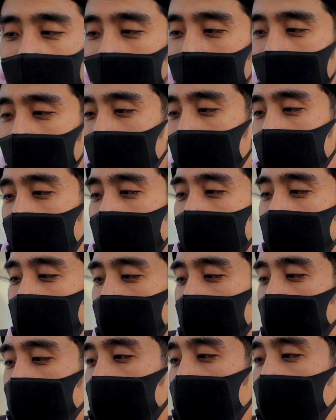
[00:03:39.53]
And
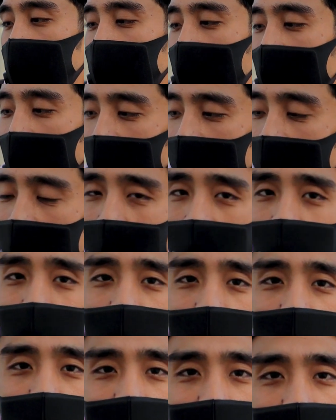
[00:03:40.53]
yeah, I've
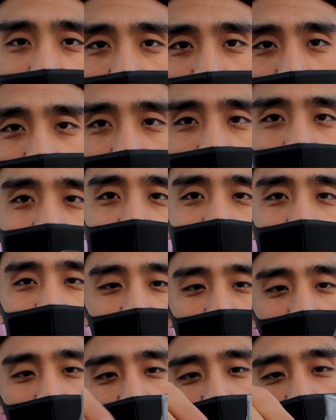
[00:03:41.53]
got this
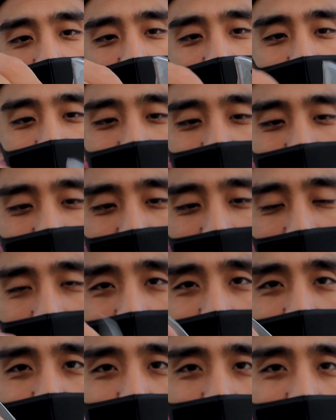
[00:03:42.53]
in case I
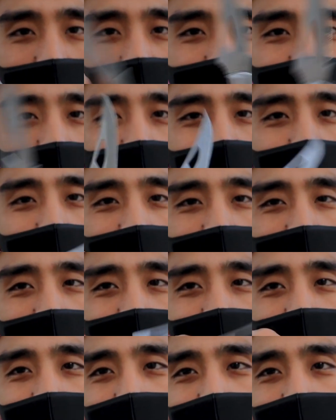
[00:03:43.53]
need to kill someone,